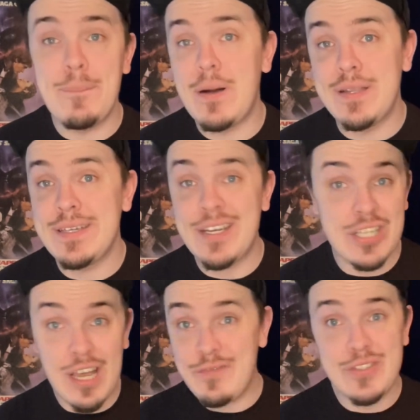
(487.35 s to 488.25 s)
montage
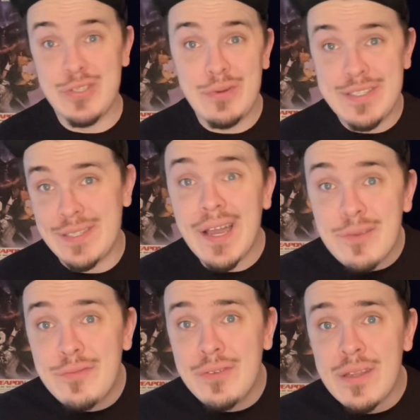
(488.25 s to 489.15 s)
of Ahsoka's
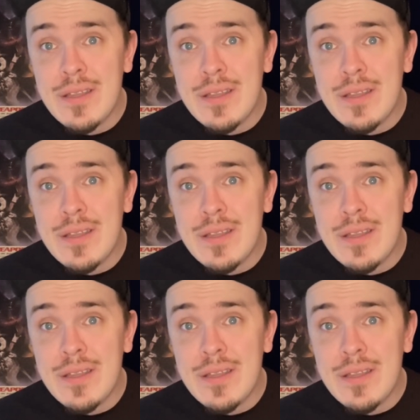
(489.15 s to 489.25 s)
life.